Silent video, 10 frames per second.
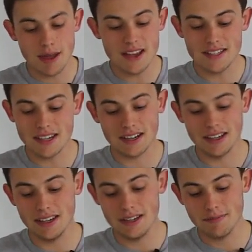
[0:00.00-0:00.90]

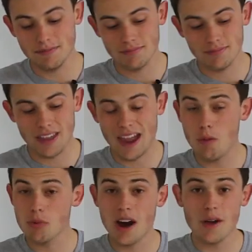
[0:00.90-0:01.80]
basically
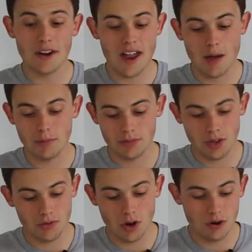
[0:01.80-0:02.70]
how proud I am
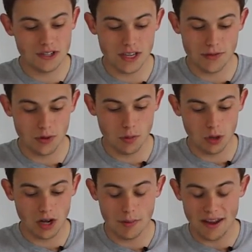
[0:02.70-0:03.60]
of Norwich City
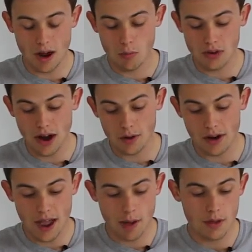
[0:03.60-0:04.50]
Football Club and how proud
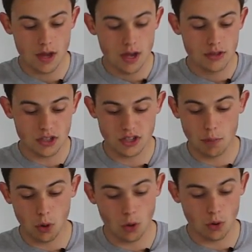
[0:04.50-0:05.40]
I am to
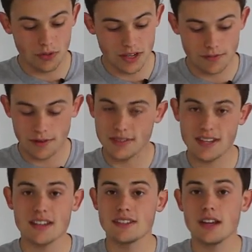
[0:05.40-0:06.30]
support this
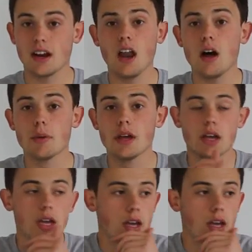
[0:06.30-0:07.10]
fantastic club.